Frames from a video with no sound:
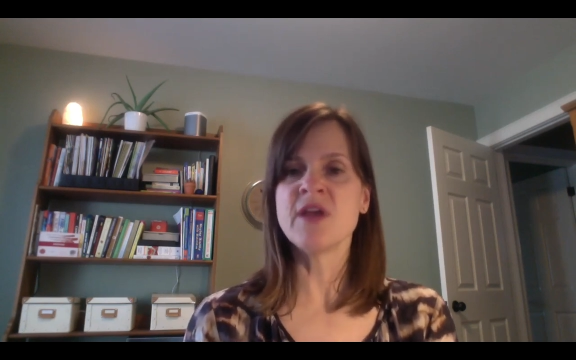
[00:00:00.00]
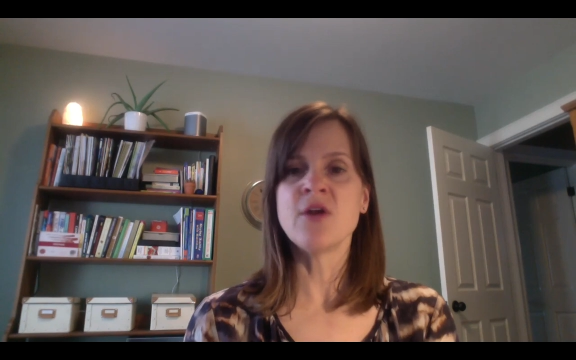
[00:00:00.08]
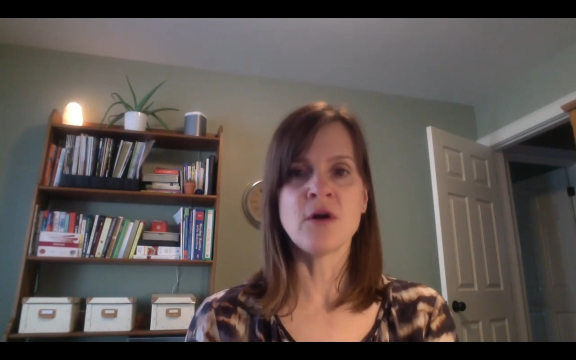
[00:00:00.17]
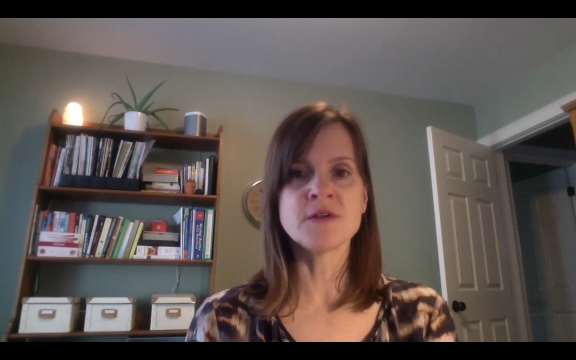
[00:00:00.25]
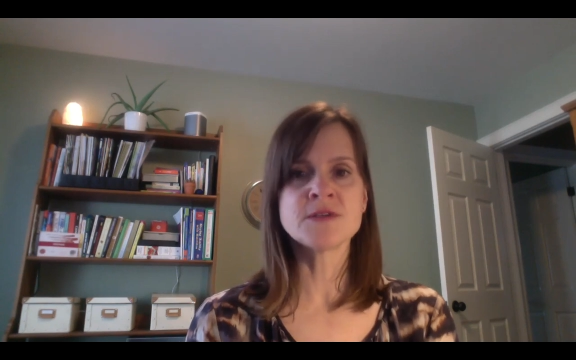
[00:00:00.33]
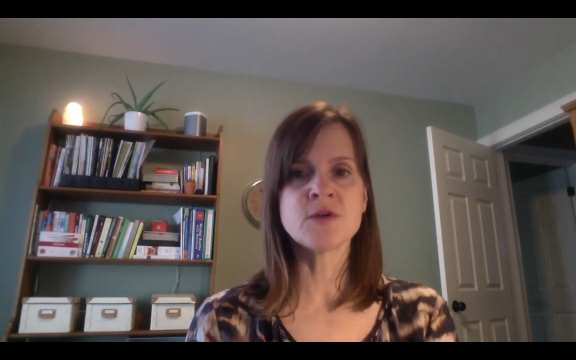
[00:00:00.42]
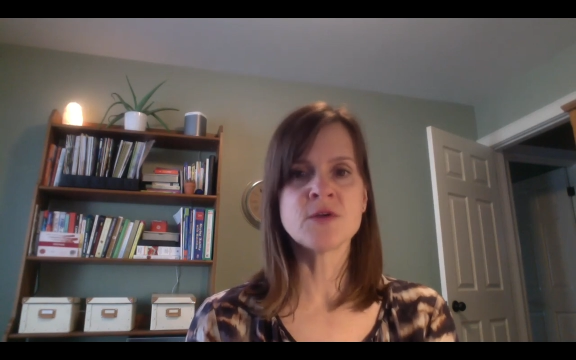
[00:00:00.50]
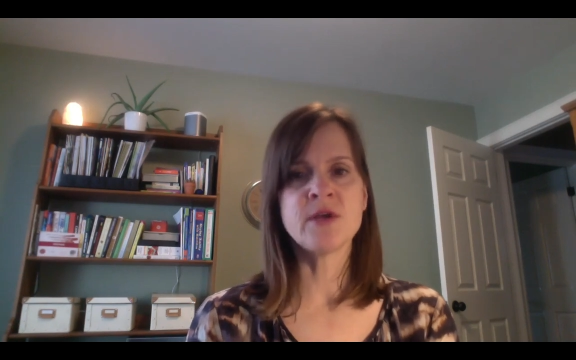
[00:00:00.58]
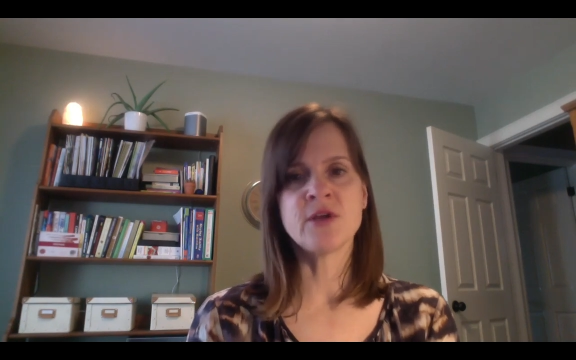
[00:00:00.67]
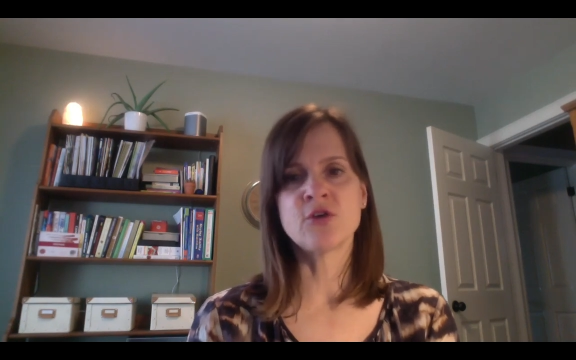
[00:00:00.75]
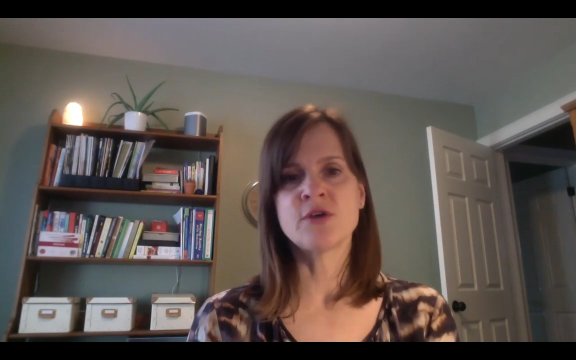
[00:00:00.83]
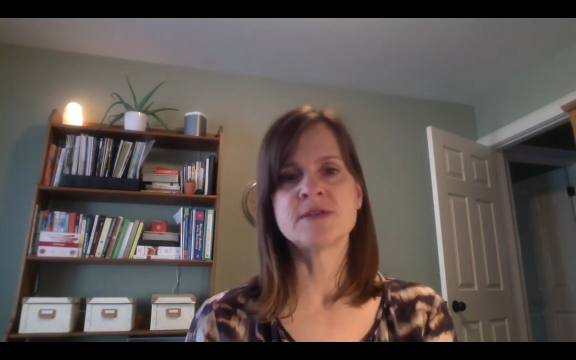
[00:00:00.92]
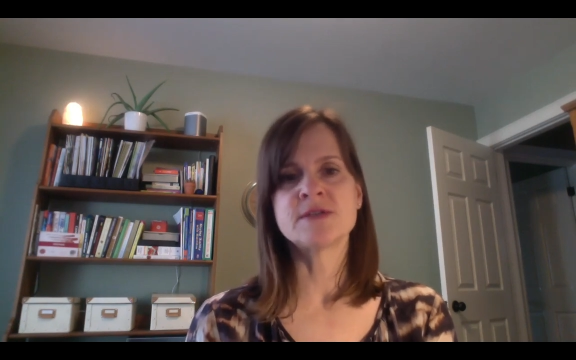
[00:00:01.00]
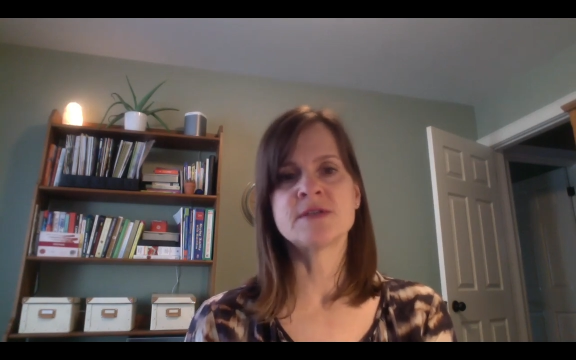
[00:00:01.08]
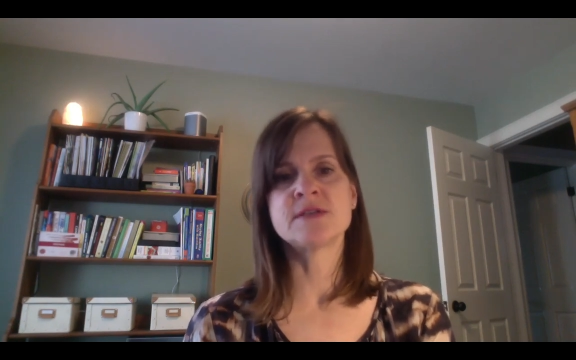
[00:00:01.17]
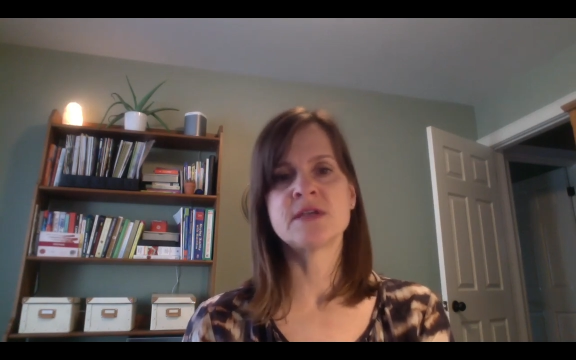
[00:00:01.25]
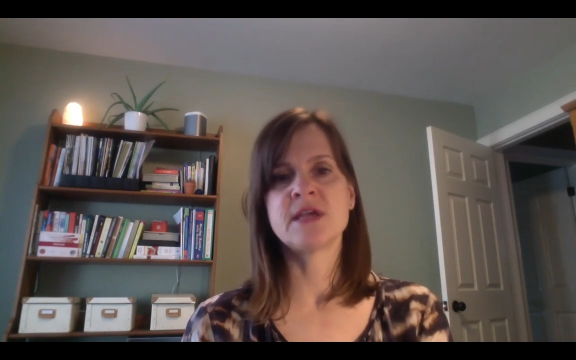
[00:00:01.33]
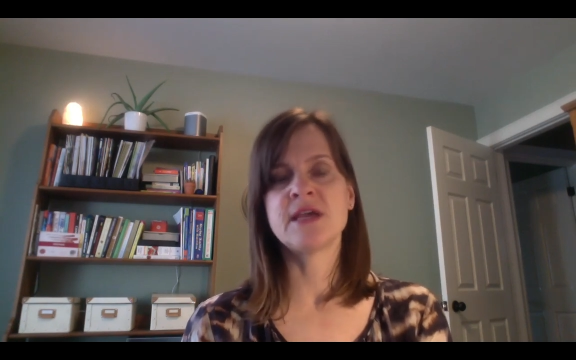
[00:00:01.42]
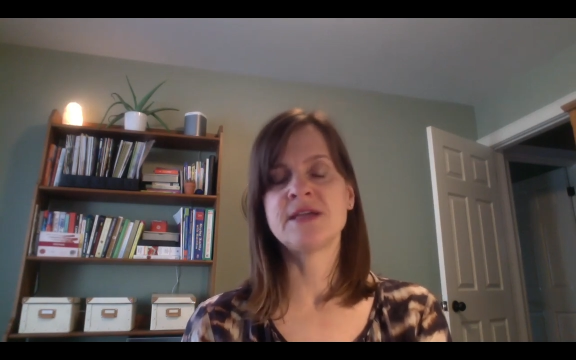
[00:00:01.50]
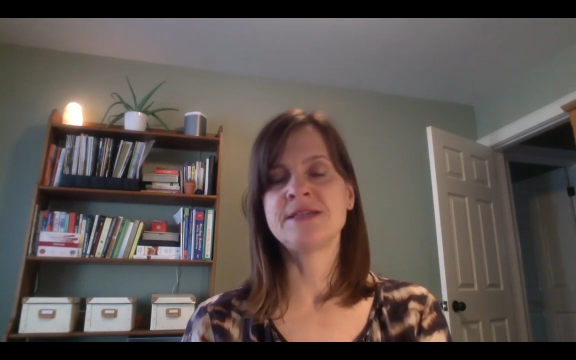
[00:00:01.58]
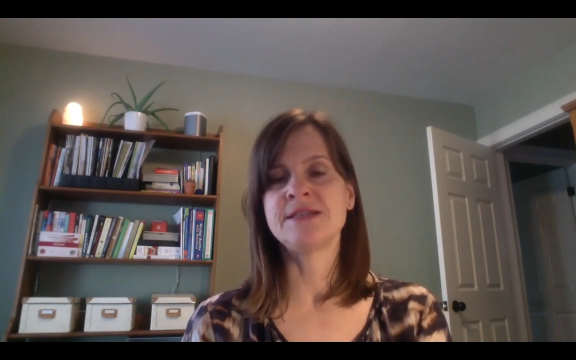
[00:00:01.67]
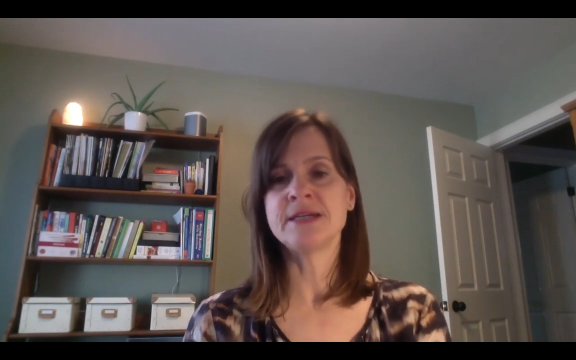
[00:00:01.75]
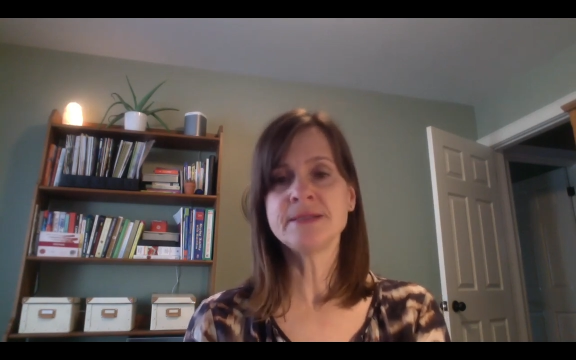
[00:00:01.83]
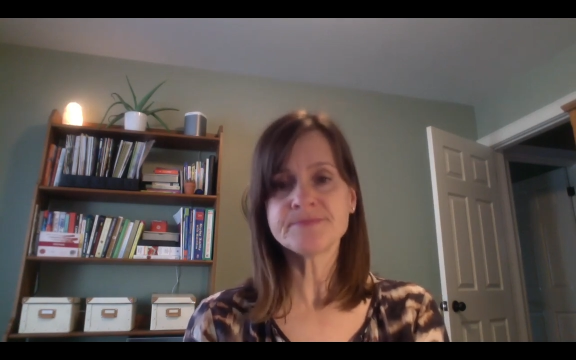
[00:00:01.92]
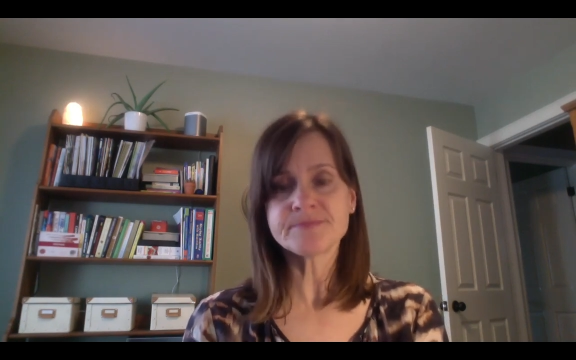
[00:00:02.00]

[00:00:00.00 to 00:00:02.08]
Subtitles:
It also increases candida.